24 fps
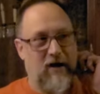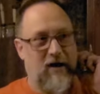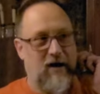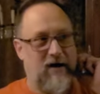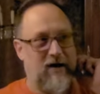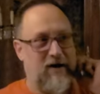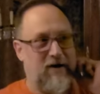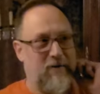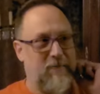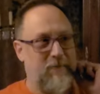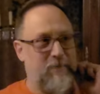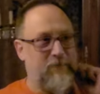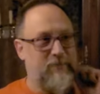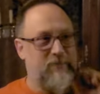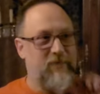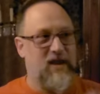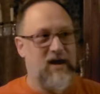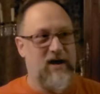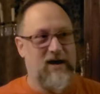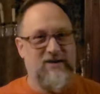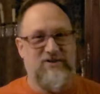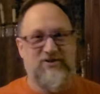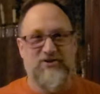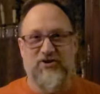Um,
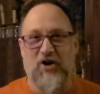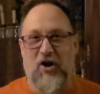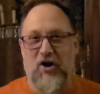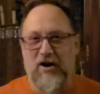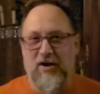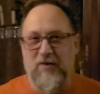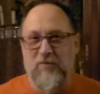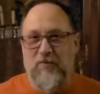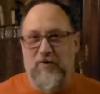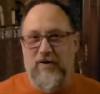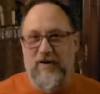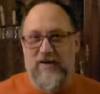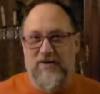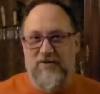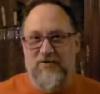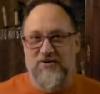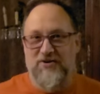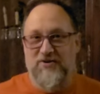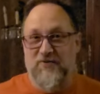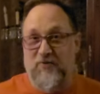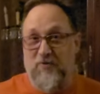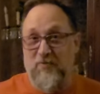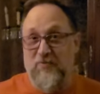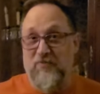it started when
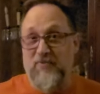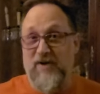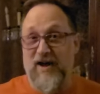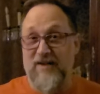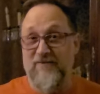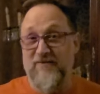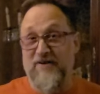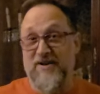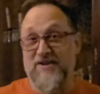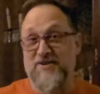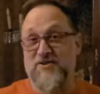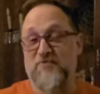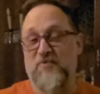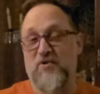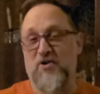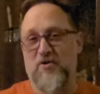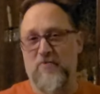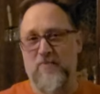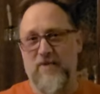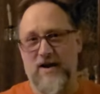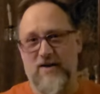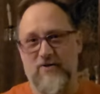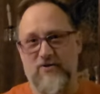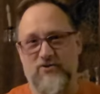just from kind of an experiment.